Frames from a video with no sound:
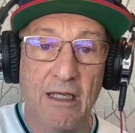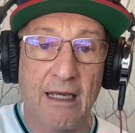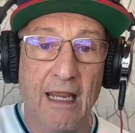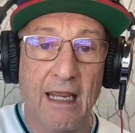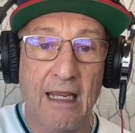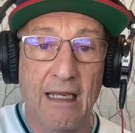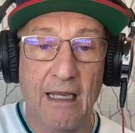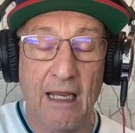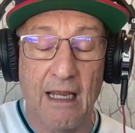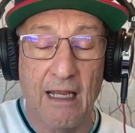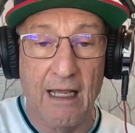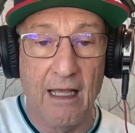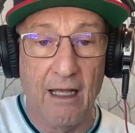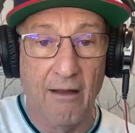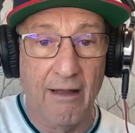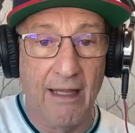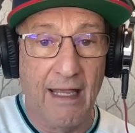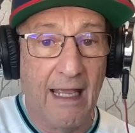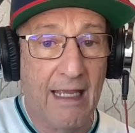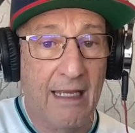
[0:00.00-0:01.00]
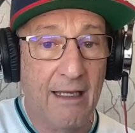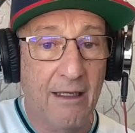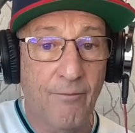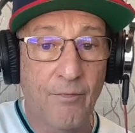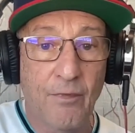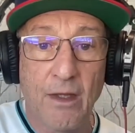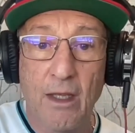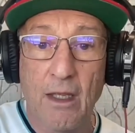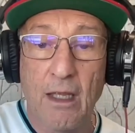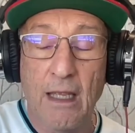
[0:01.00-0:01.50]
in LA
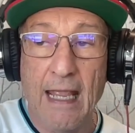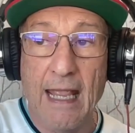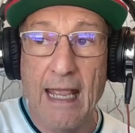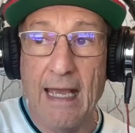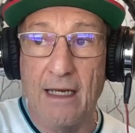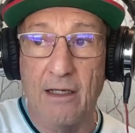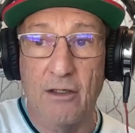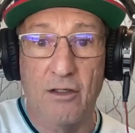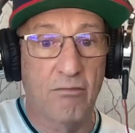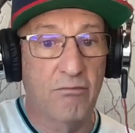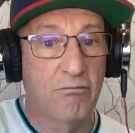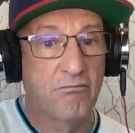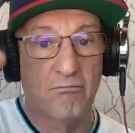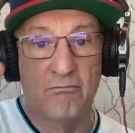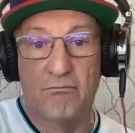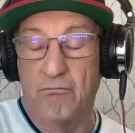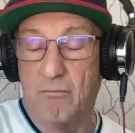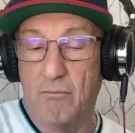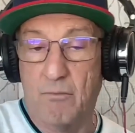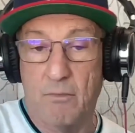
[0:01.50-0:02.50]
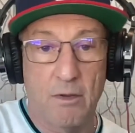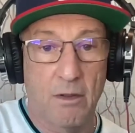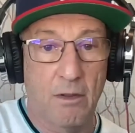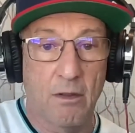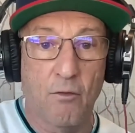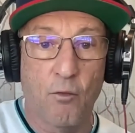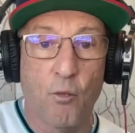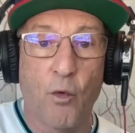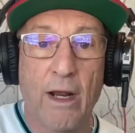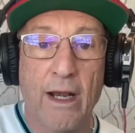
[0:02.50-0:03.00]
and
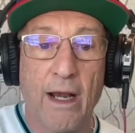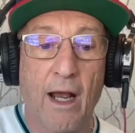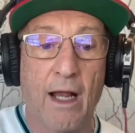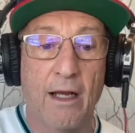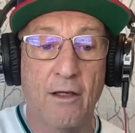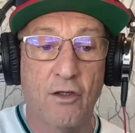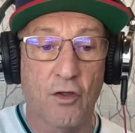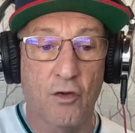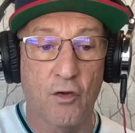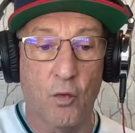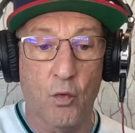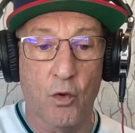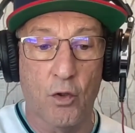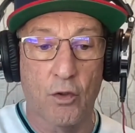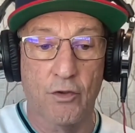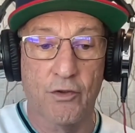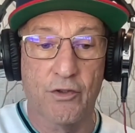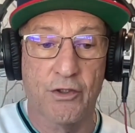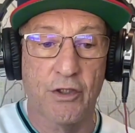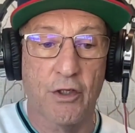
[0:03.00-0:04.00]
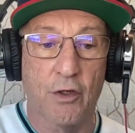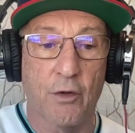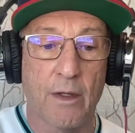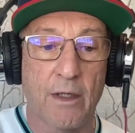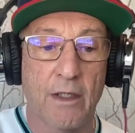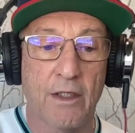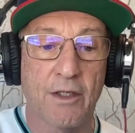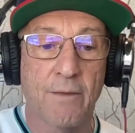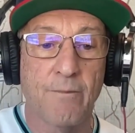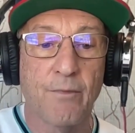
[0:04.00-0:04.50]
went on to the World
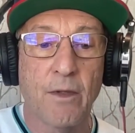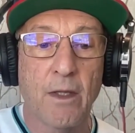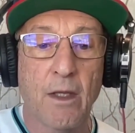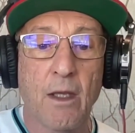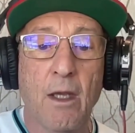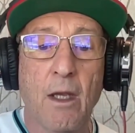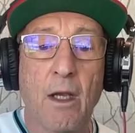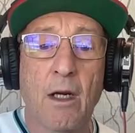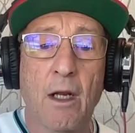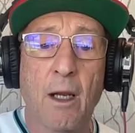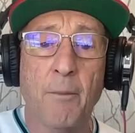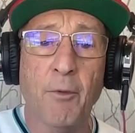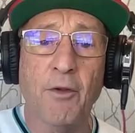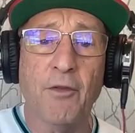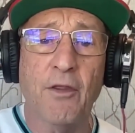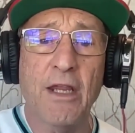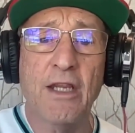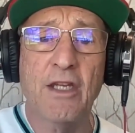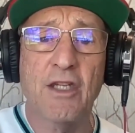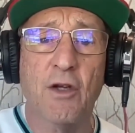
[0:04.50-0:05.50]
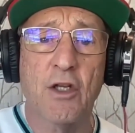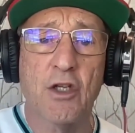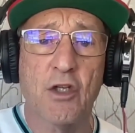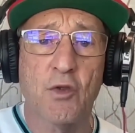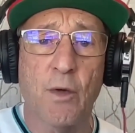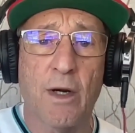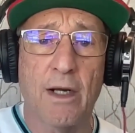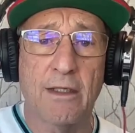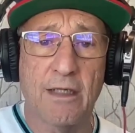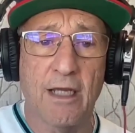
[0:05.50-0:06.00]
Series. A couple of things I
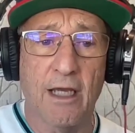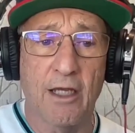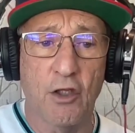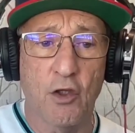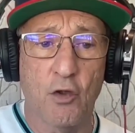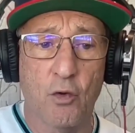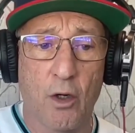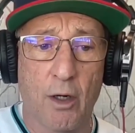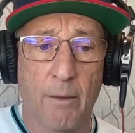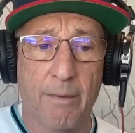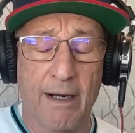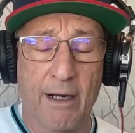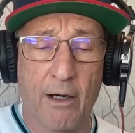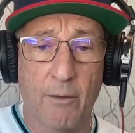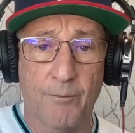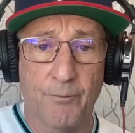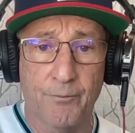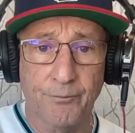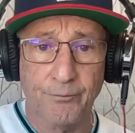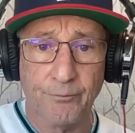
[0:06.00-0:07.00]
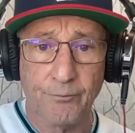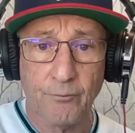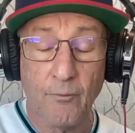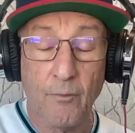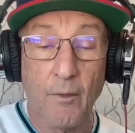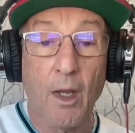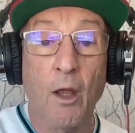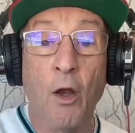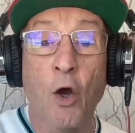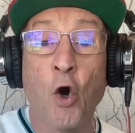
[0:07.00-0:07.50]
just want to tell you about.
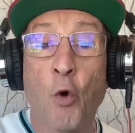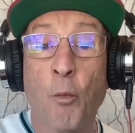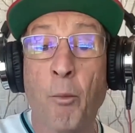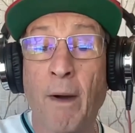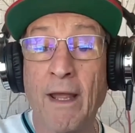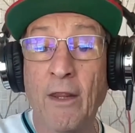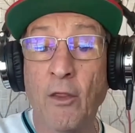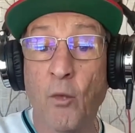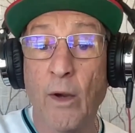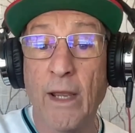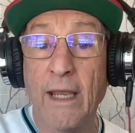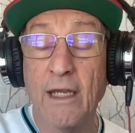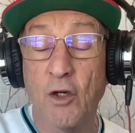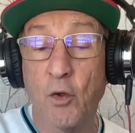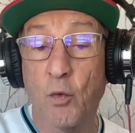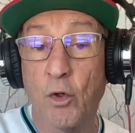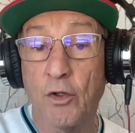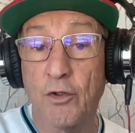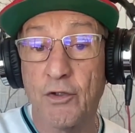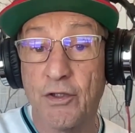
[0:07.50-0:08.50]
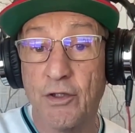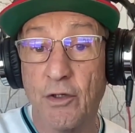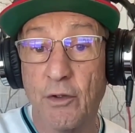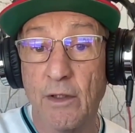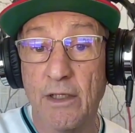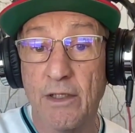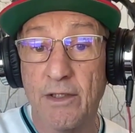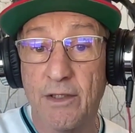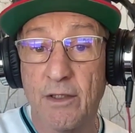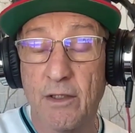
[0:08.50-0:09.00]
Oh, by the way, in the World
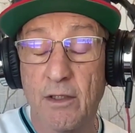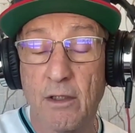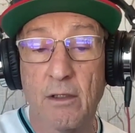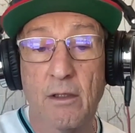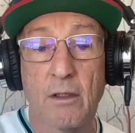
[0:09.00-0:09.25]
Series,